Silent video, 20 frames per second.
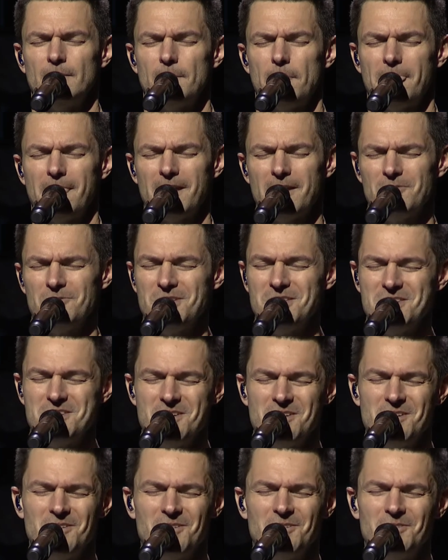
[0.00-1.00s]
And God, we
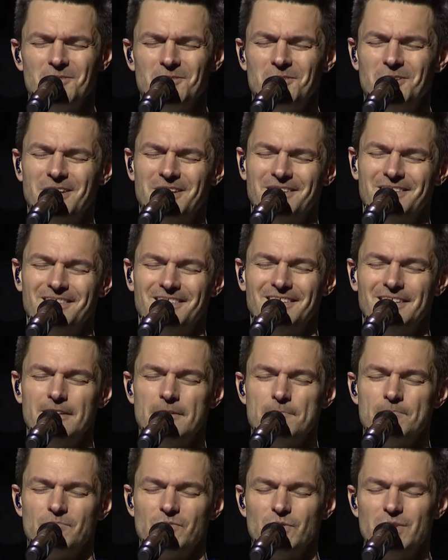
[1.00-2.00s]
know,
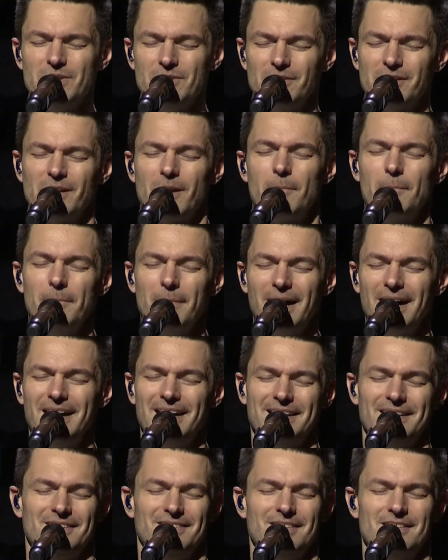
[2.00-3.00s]
we know in our
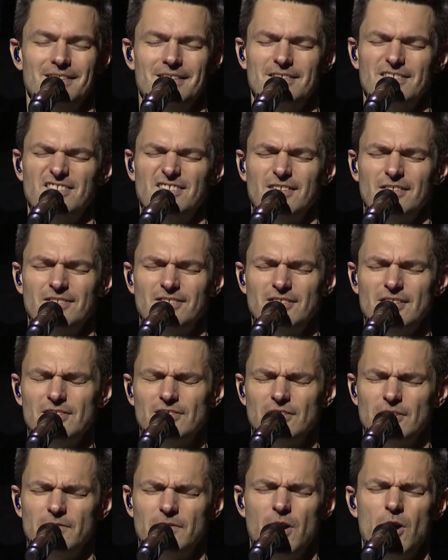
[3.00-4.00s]
minds that this is a
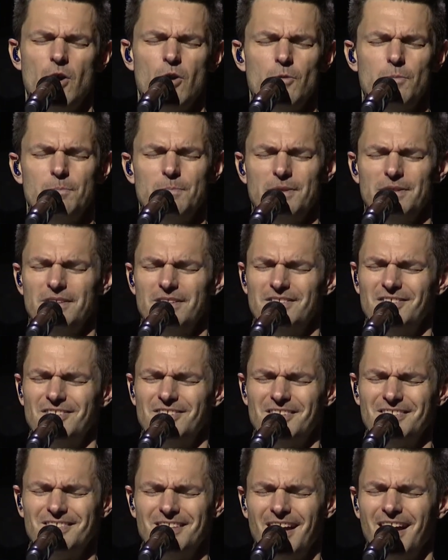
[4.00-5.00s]
season of hope and this is
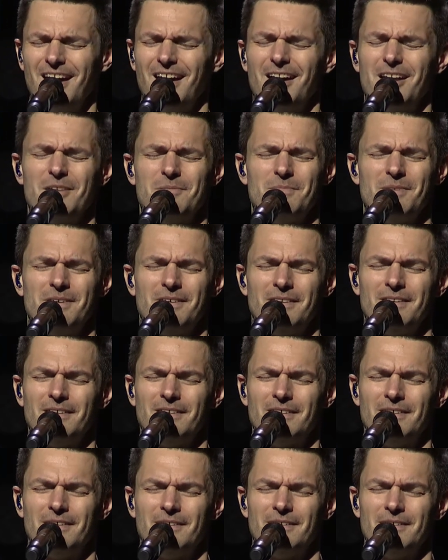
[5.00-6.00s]
a time
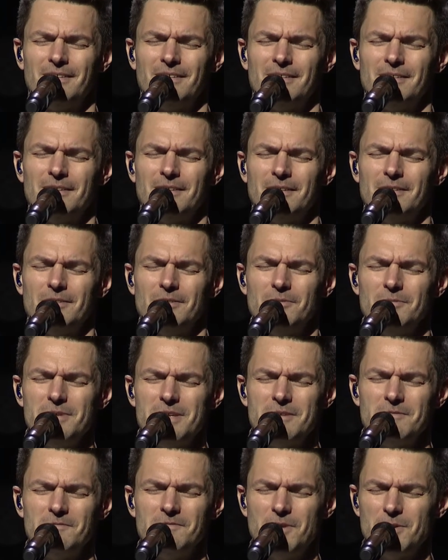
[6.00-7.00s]
we
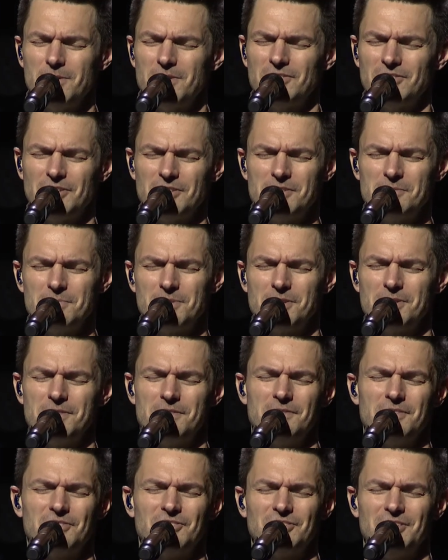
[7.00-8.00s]
can focus on the birth
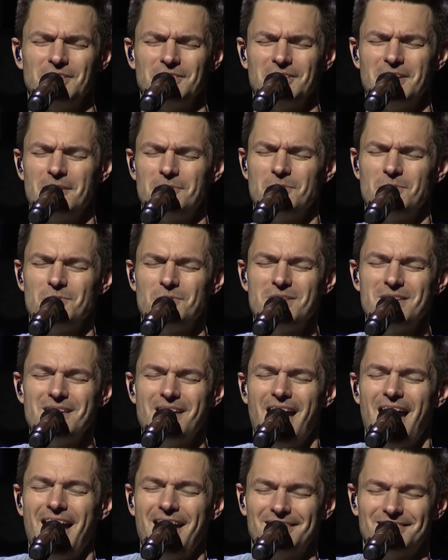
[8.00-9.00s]
of your son, God, but we
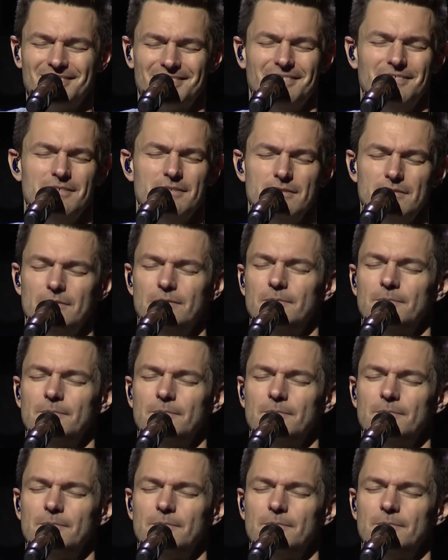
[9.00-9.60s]
ask you